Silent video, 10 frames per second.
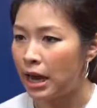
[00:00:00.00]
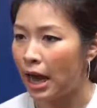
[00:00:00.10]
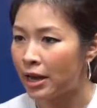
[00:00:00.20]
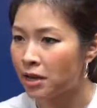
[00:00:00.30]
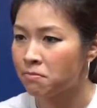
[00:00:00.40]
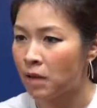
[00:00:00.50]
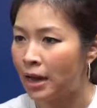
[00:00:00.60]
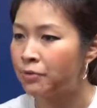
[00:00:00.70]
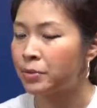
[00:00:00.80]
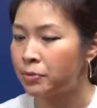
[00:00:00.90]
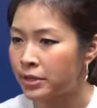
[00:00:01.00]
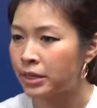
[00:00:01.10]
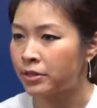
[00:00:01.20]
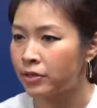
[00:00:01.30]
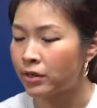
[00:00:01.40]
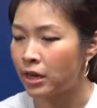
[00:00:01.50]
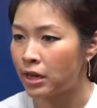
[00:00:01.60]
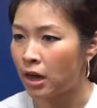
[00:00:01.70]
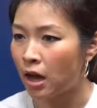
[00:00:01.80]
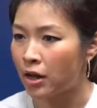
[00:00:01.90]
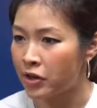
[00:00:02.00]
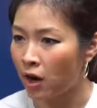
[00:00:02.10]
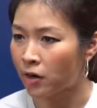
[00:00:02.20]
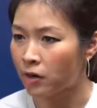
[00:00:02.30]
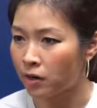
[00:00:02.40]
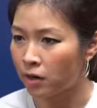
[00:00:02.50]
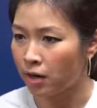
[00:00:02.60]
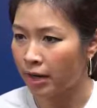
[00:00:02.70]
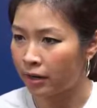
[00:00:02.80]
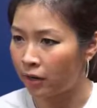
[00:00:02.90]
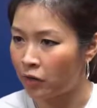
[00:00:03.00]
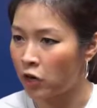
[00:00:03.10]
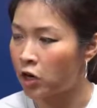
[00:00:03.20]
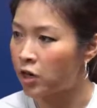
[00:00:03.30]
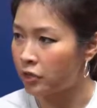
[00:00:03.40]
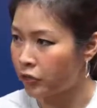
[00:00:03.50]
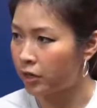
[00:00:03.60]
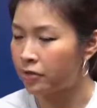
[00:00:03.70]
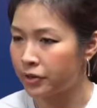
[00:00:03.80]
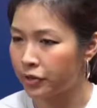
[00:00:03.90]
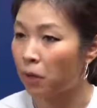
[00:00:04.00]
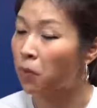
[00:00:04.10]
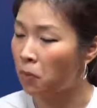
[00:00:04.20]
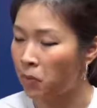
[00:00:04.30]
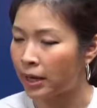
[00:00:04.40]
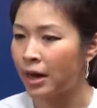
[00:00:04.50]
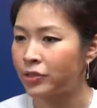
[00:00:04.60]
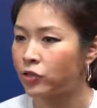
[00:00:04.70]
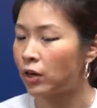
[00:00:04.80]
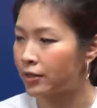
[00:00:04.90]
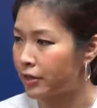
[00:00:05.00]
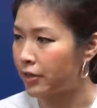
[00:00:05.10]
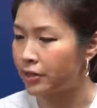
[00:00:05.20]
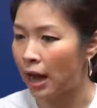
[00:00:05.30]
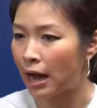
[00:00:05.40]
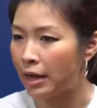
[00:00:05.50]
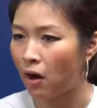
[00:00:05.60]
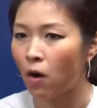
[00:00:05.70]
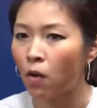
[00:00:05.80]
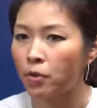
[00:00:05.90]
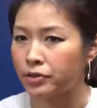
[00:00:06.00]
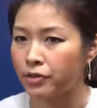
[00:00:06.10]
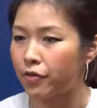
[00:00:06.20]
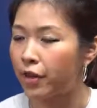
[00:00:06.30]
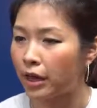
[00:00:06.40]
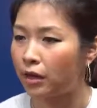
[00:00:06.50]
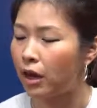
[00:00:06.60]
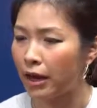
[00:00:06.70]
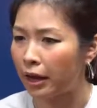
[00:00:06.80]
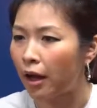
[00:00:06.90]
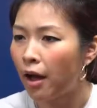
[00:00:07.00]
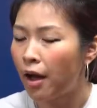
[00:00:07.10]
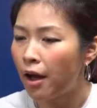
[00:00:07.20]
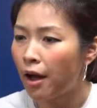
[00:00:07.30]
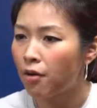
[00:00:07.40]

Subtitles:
I represent the younger, like learner generation. When I started, I always think like, how